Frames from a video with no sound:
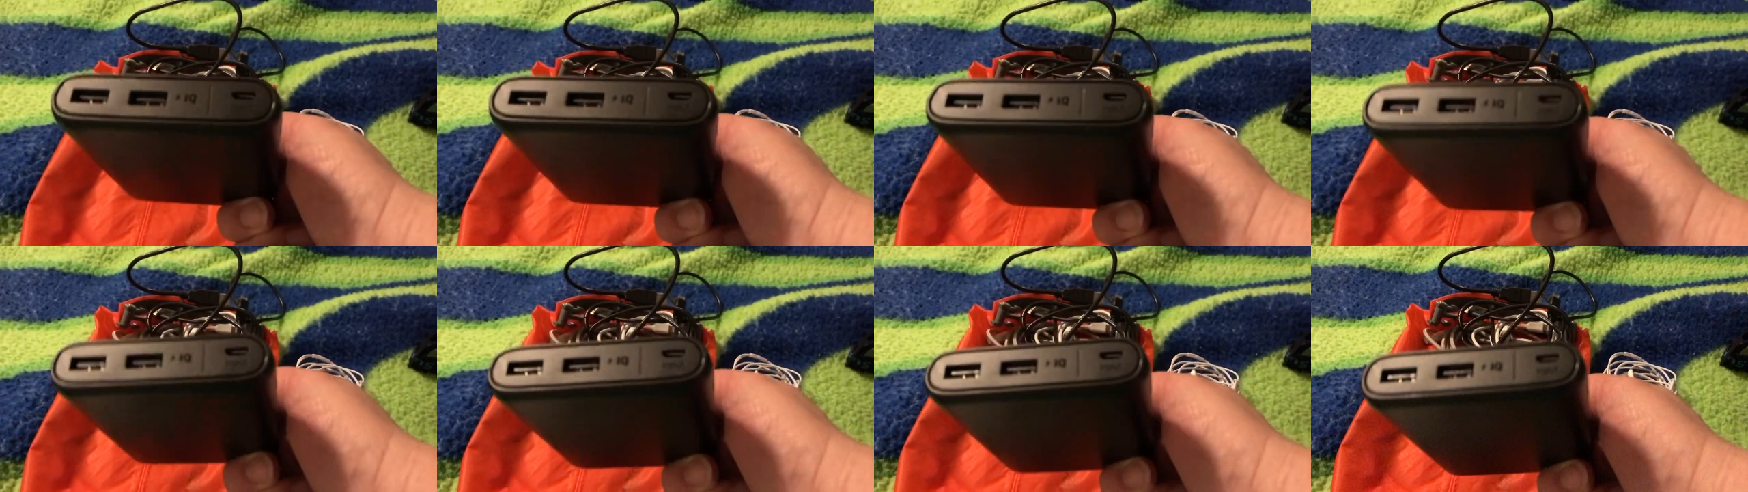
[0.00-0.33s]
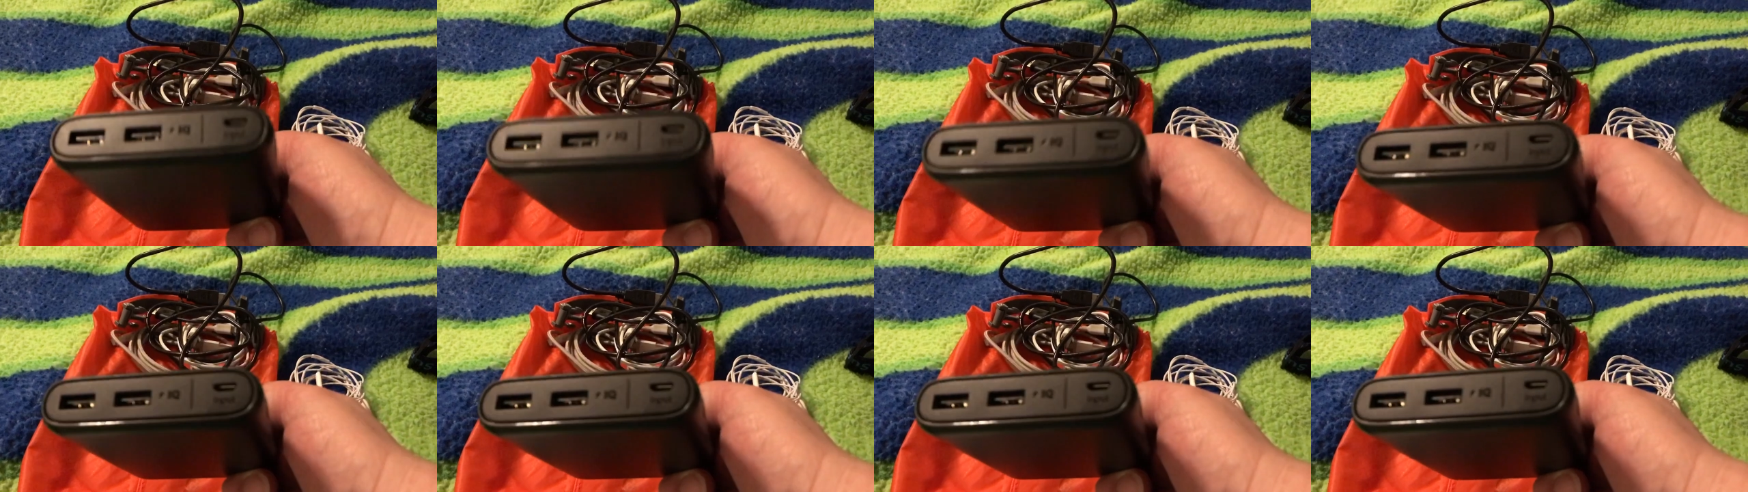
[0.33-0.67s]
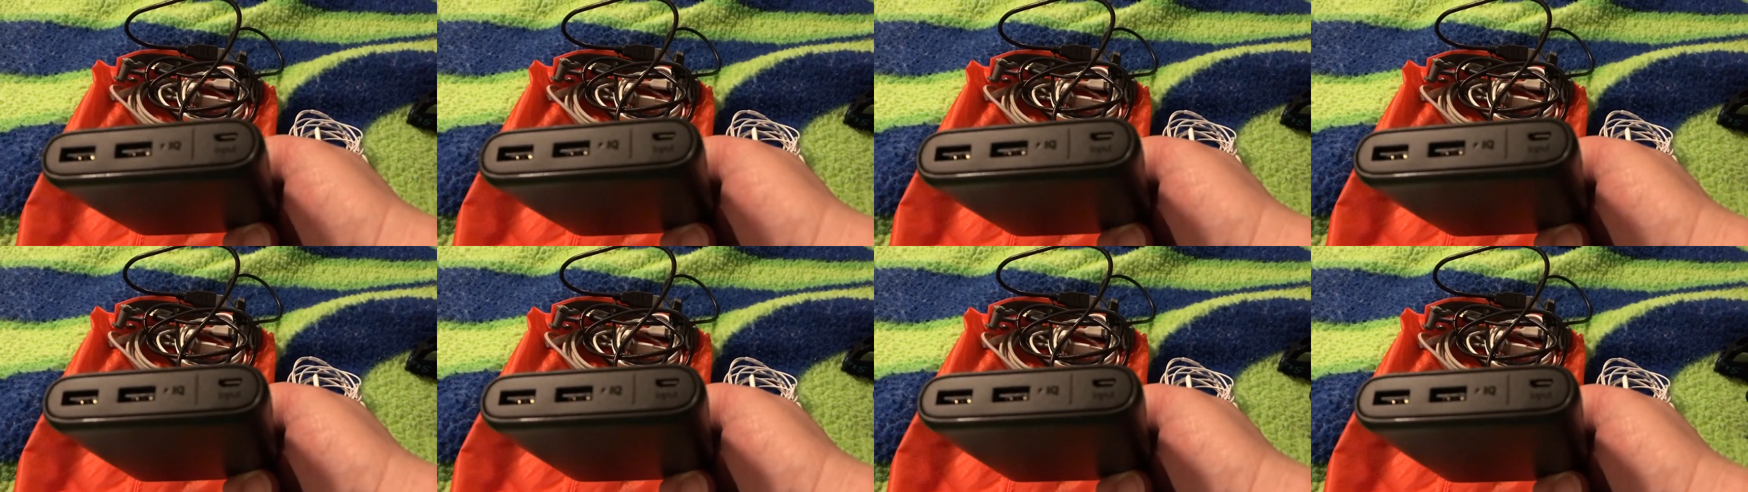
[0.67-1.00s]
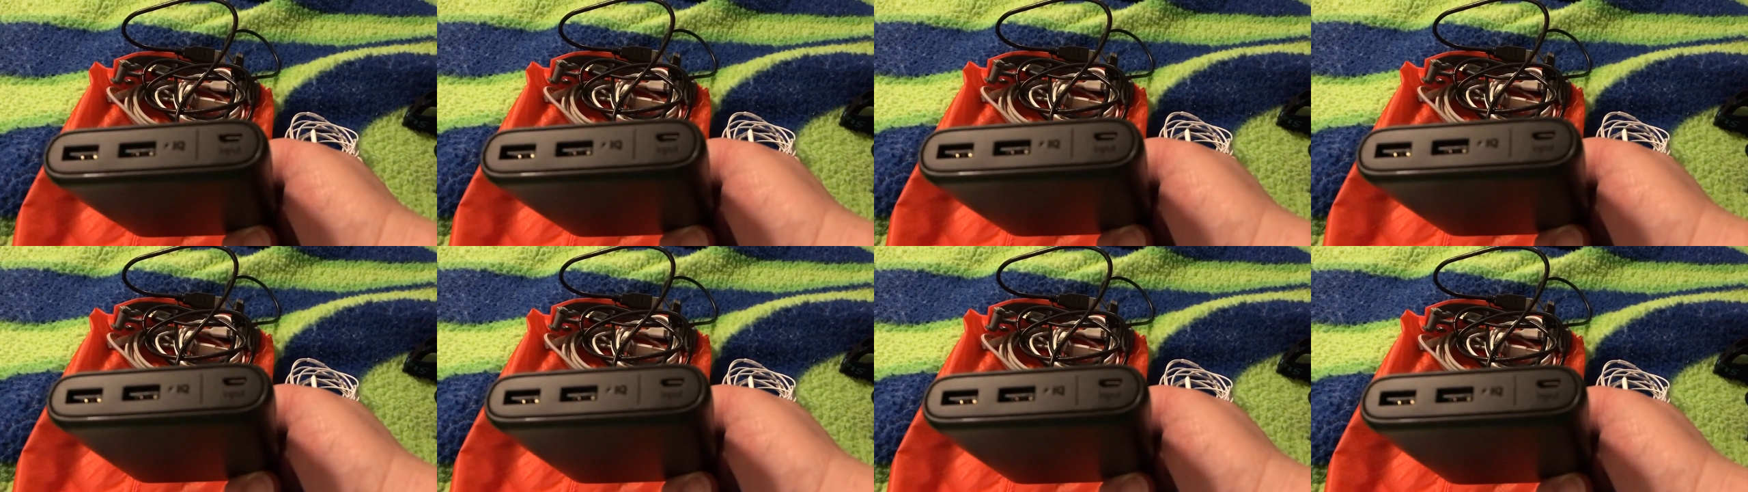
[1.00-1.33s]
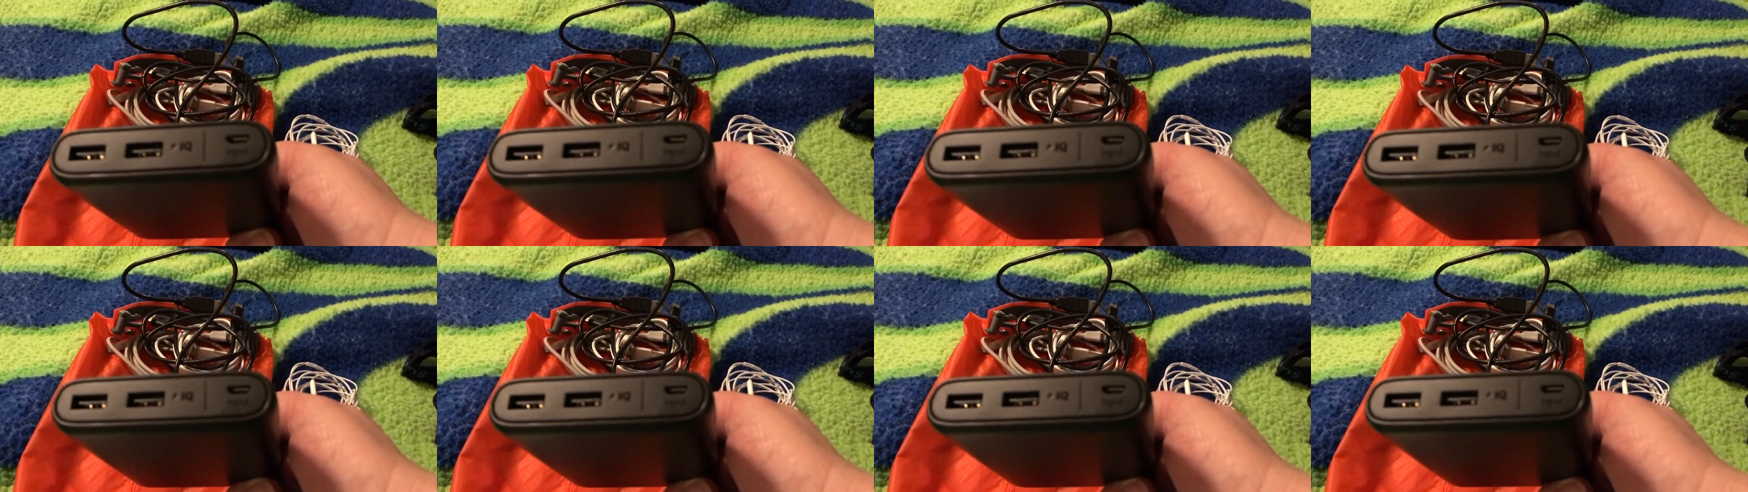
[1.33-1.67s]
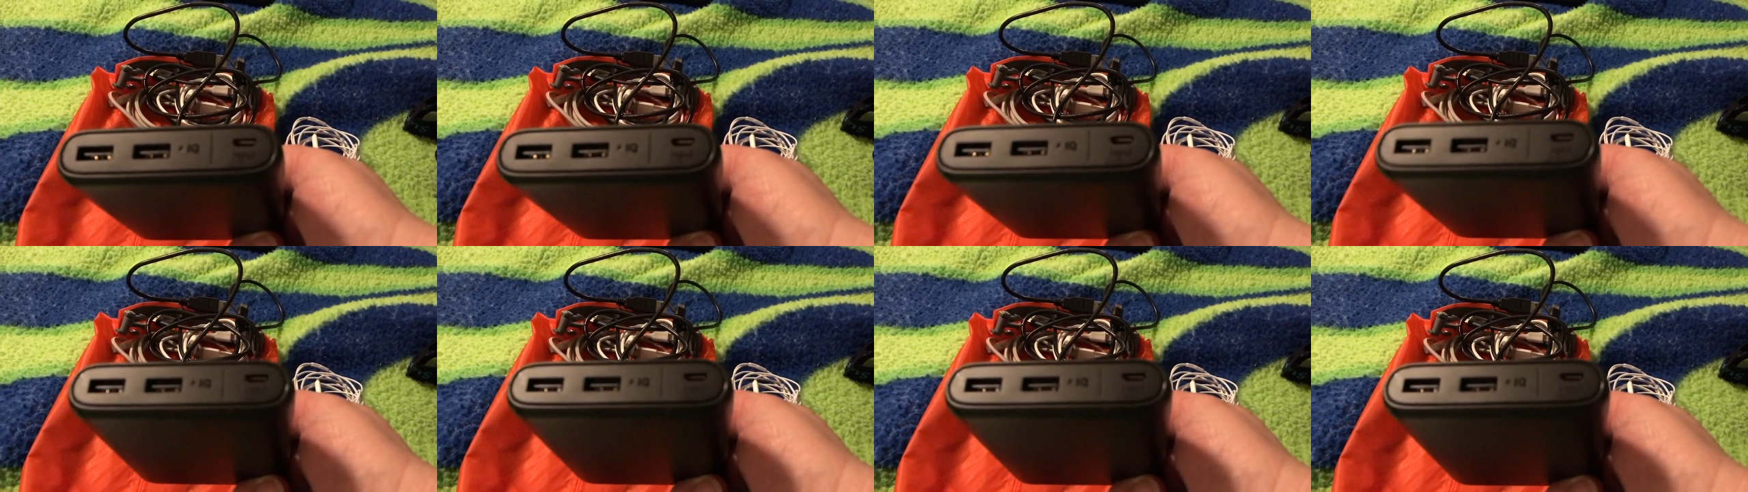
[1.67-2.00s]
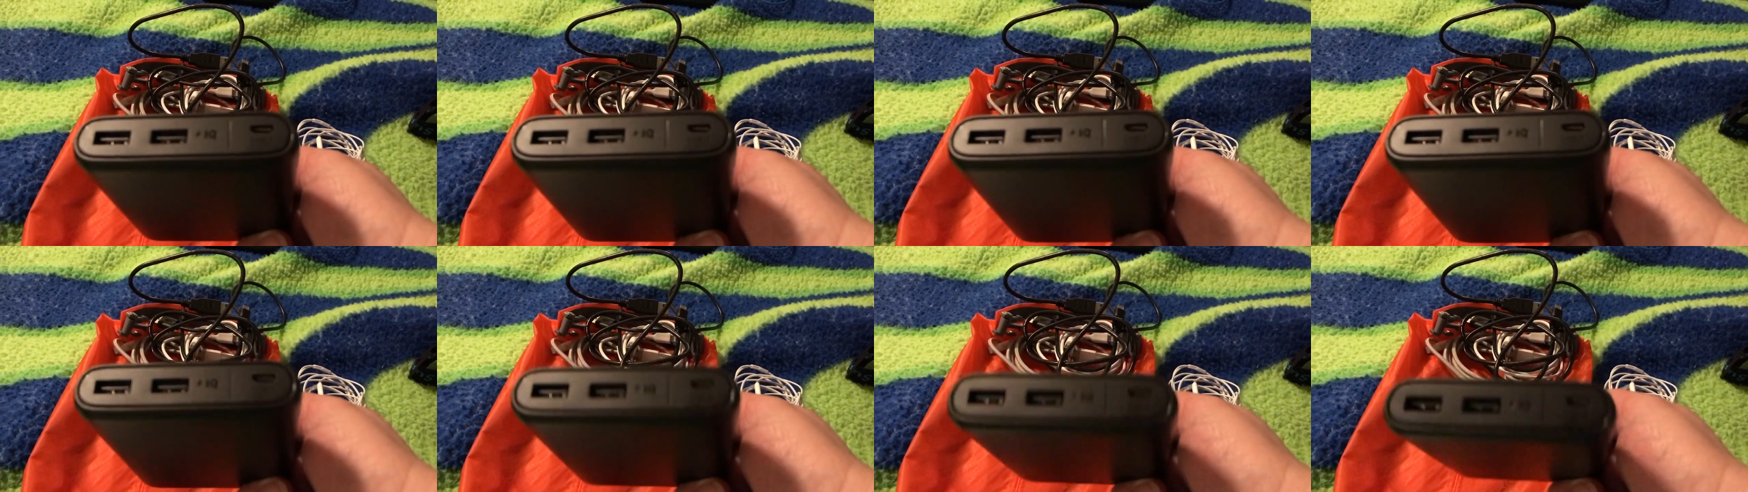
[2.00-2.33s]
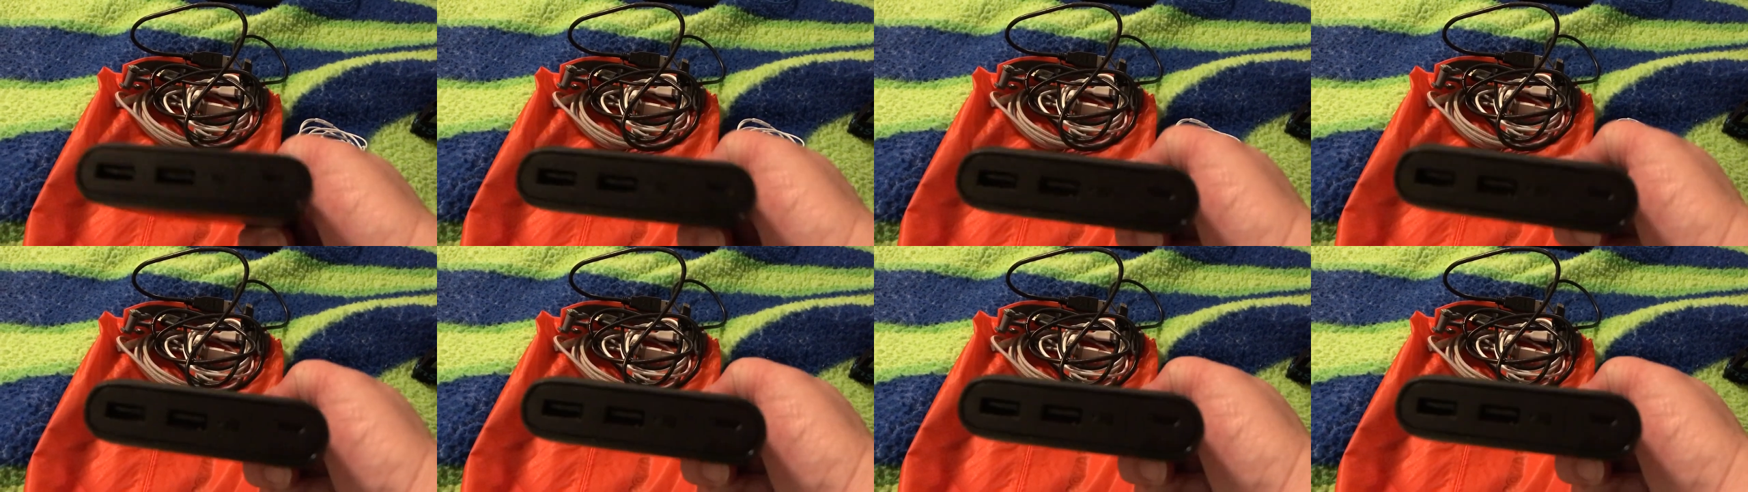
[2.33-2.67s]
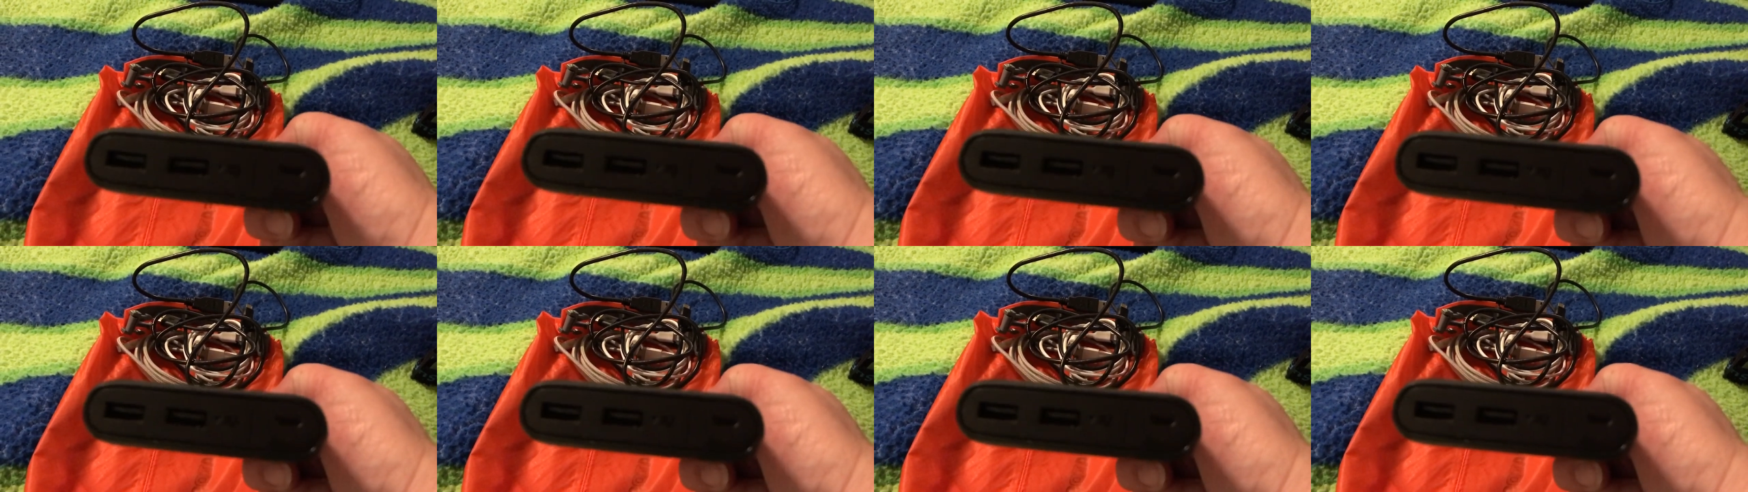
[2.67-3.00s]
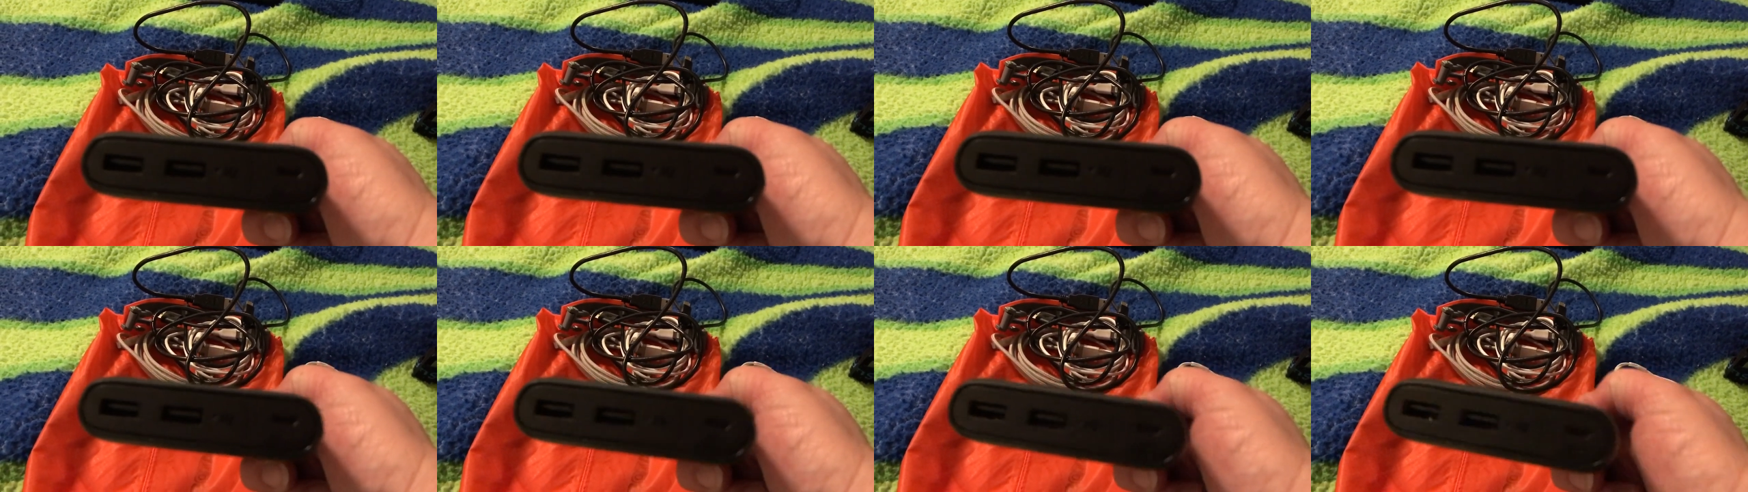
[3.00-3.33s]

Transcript: [unreadable: no face in view]